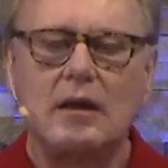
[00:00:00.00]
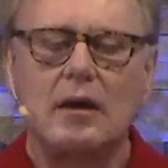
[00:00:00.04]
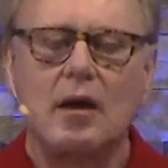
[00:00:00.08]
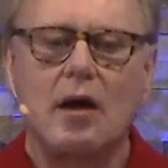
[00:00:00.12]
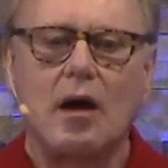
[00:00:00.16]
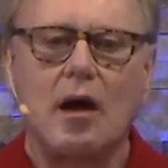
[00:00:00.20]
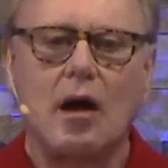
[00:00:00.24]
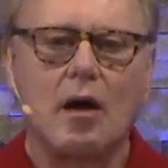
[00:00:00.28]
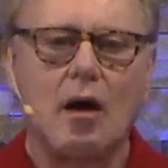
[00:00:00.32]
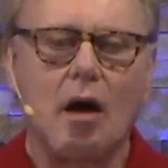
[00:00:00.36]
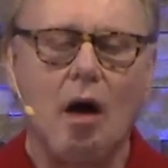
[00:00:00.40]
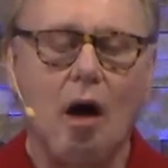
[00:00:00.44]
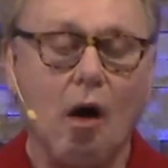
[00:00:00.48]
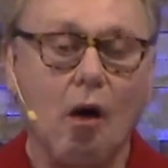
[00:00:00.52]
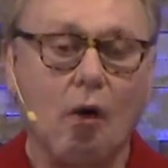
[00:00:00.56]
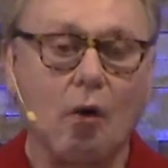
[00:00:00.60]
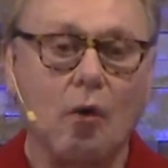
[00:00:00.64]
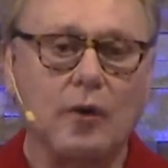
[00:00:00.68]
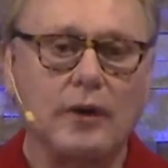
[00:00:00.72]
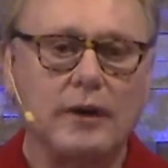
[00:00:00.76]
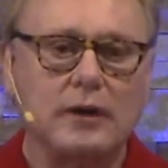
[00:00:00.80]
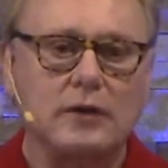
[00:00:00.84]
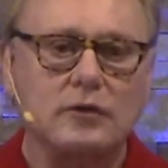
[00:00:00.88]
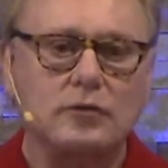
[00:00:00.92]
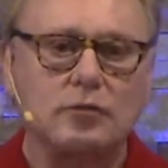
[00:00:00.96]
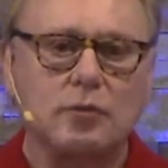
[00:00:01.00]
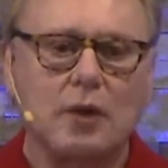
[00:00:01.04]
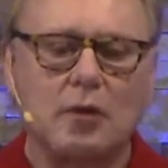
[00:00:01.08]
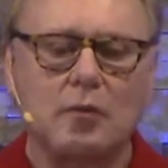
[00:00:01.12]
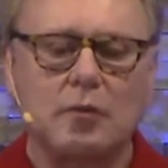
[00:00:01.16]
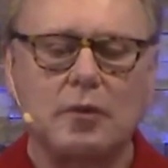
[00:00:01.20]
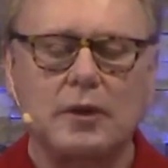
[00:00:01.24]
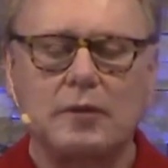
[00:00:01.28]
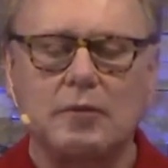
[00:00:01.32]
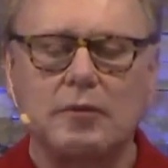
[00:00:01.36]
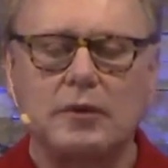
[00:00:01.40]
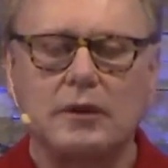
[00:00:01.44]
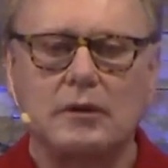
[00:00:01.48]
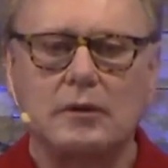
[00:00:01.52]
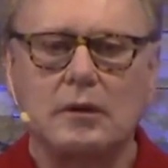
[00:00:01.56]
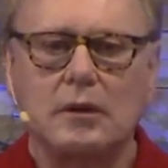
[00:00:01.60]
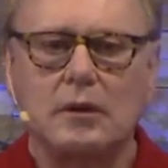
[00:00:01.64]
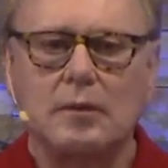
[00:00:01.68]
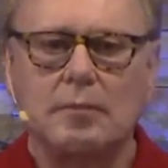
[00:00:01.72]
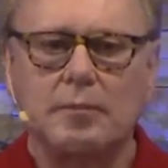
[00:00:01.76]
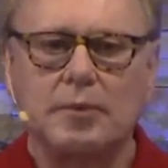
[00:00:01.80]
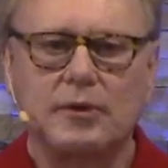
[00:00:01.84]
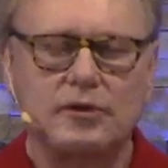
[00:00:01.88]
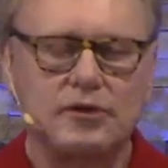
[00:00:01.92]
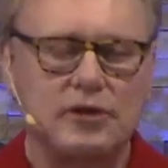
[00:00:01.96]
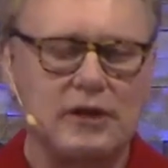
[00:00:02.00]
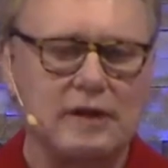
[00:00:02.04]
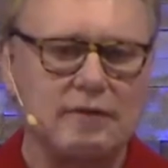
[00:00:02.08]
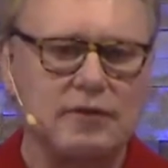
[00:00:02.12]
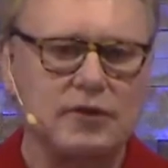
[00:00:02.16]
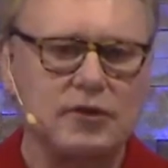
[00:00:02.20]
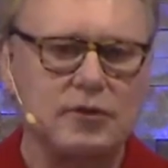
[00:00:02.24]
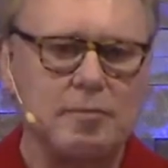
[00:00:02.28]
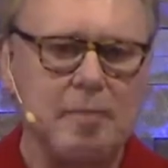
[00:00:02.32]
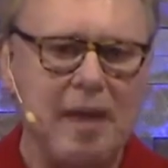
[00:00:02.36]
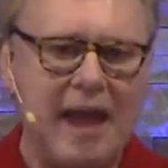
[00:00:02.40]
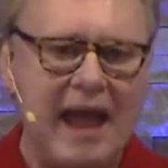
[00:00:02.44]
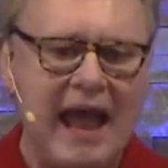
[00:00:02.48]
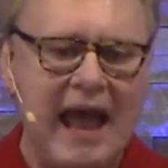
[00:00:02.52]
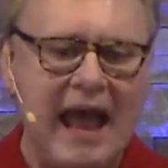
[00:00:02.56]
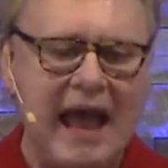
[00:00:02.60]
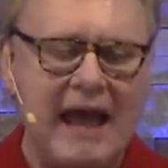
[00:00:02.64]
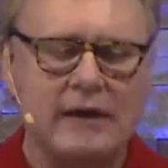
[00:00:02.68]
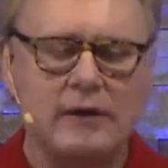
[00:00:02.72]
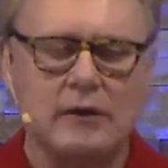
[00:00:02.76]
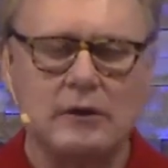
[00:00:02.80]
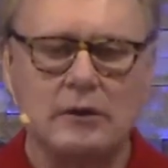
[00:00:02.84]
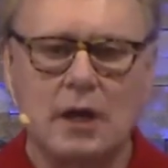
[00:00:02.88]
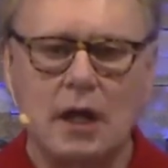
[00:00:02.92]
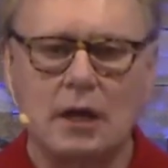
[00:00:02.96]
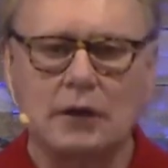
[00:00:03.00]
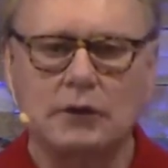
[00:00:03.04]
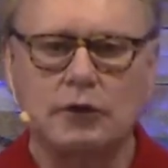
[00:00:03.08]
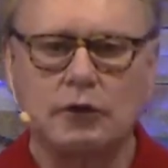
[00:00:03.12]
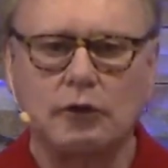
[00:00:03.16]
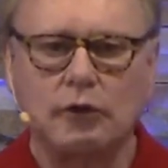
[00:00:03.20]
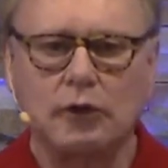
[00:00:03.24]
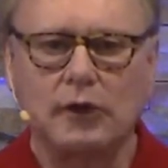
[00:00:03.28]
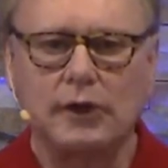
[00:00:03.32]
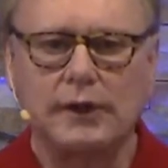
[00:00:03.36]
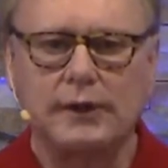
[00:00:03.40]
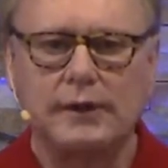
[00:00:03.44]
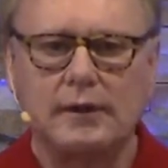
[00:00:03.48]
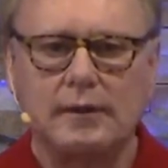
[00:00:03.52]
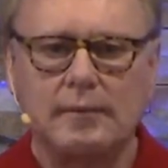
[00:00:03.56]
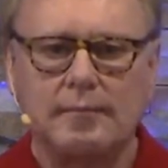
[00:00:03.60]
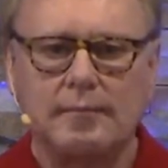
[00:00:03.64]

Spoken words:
are always what we would perceive as bad or not good,